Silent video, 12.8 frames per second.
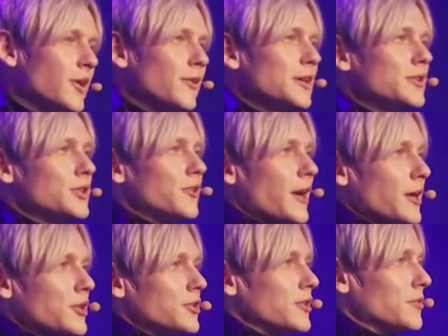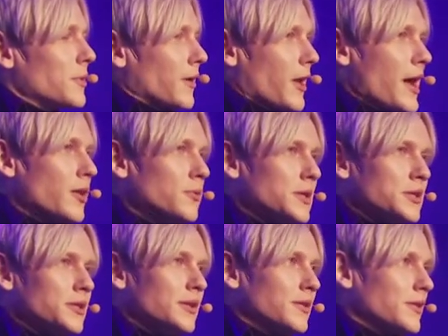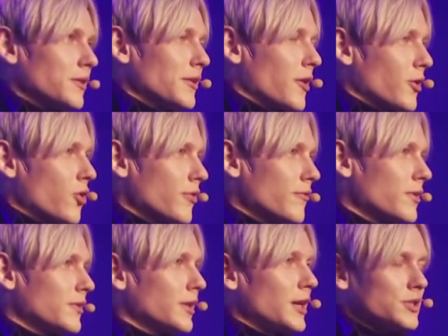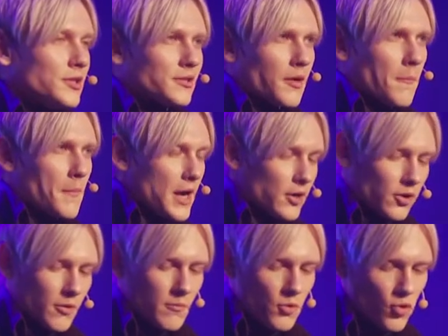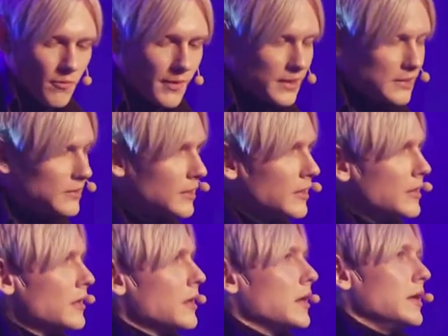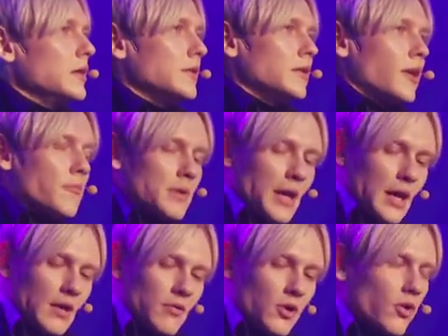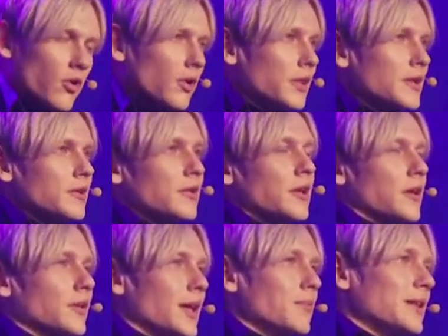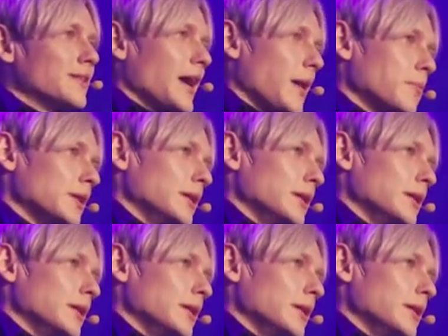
our interaction, it's in our language, it's in our conversations, our micro movements, it's in our behavior. All these things can be tapped